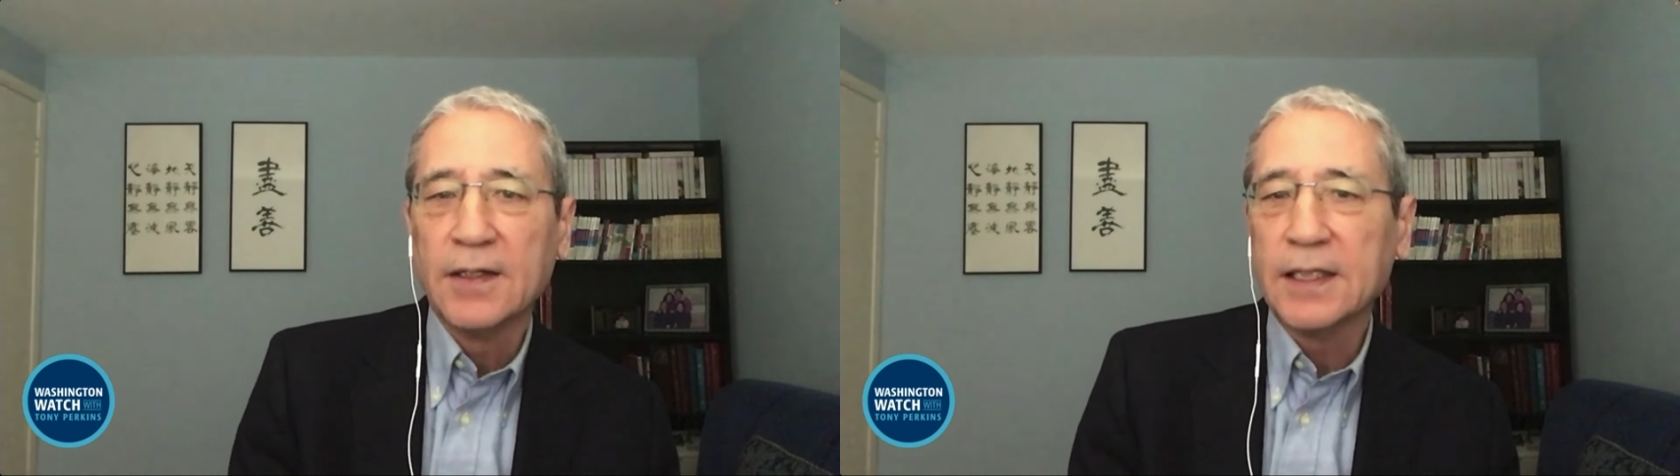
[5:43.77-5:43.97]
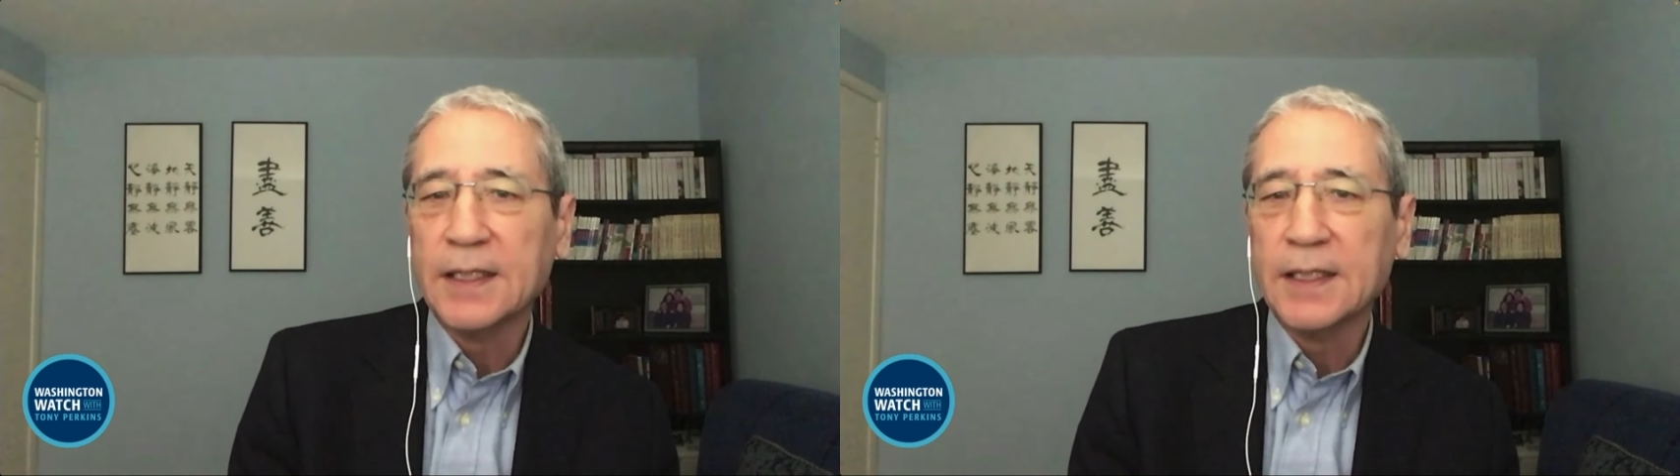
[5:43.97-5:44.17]

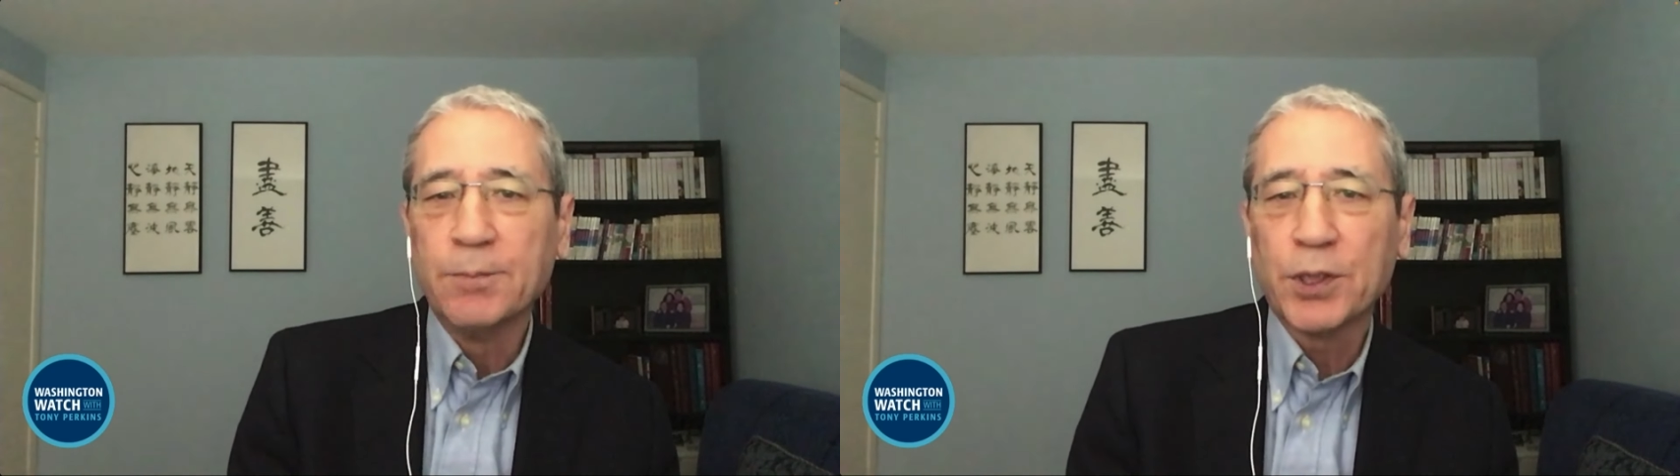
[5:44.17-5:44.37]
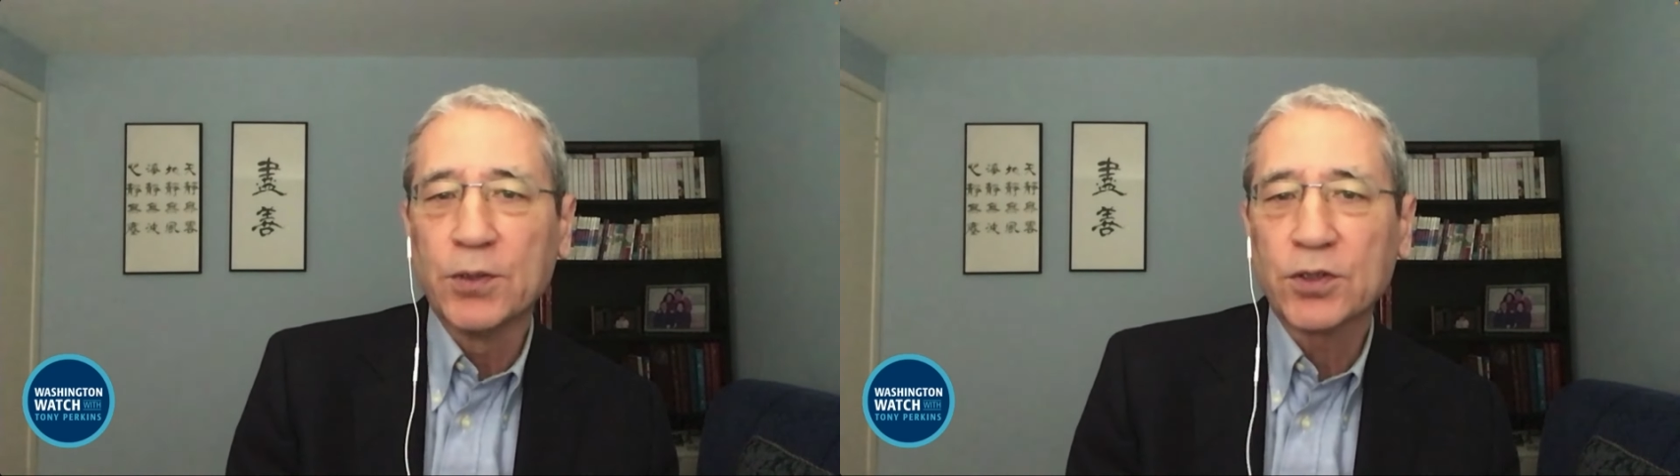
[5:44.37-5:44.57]

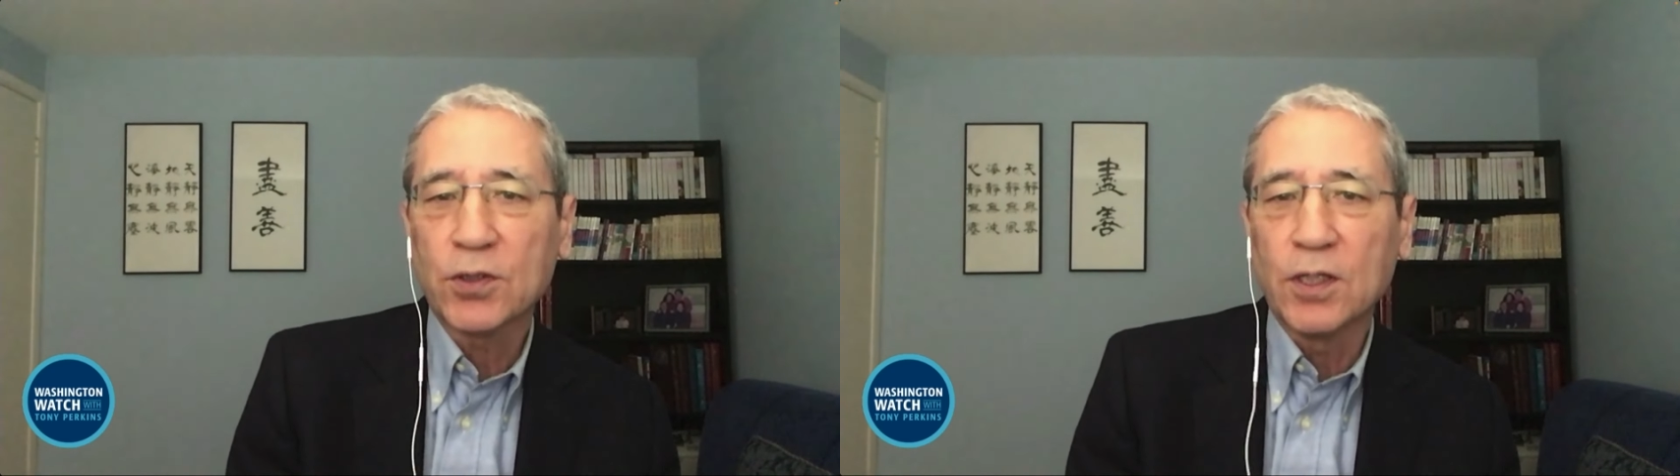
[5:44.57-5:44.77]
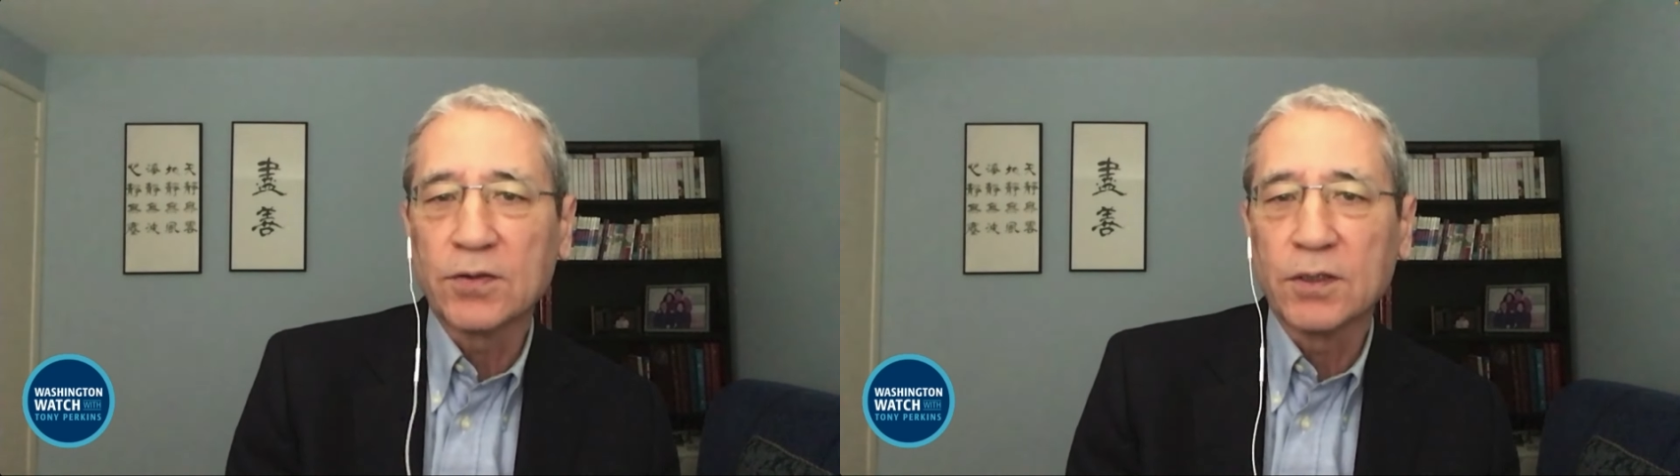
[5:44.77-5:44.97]
impose
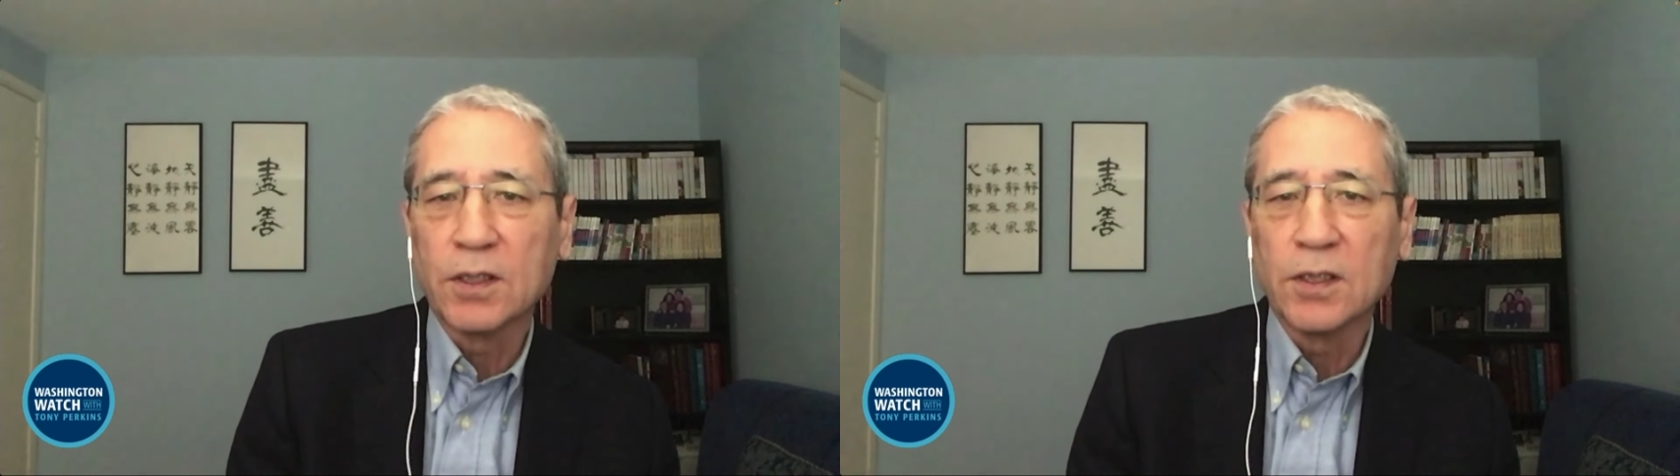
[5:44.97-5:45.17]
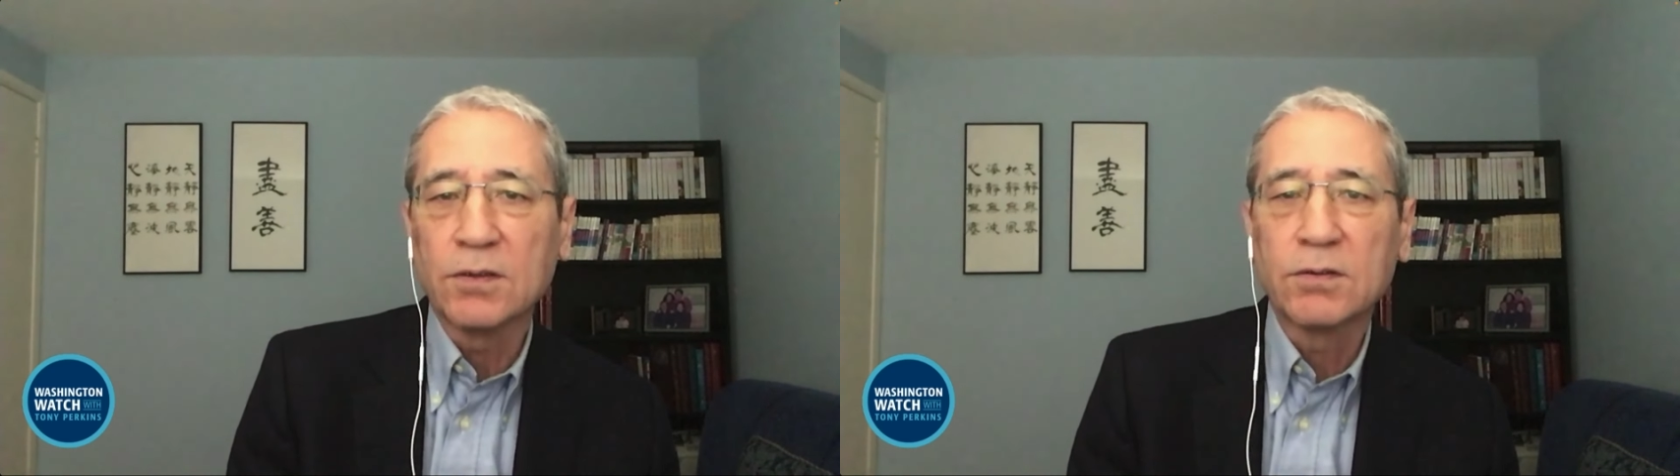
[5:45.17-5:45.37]
costs on
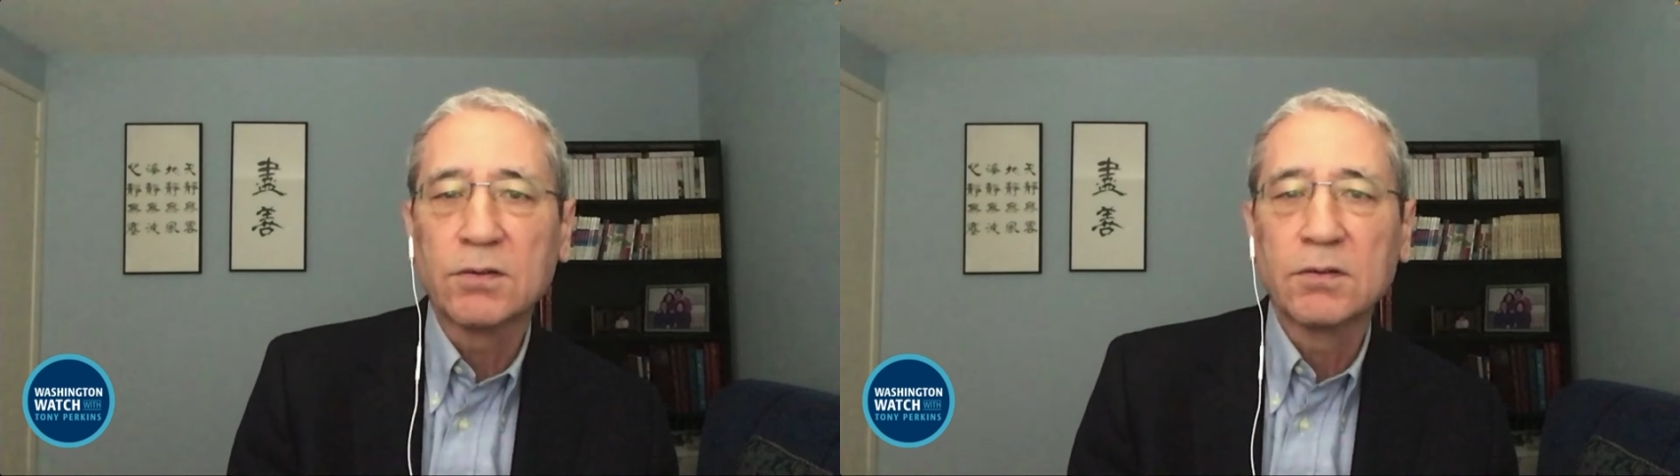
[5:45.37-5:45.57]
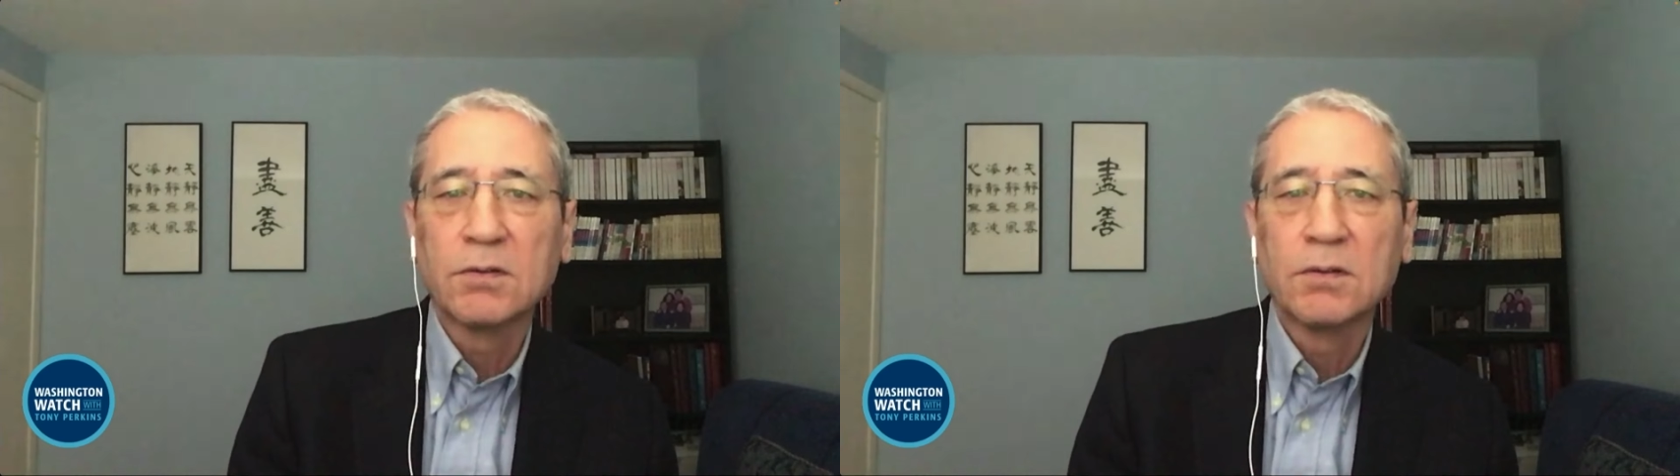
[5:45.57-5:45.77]
us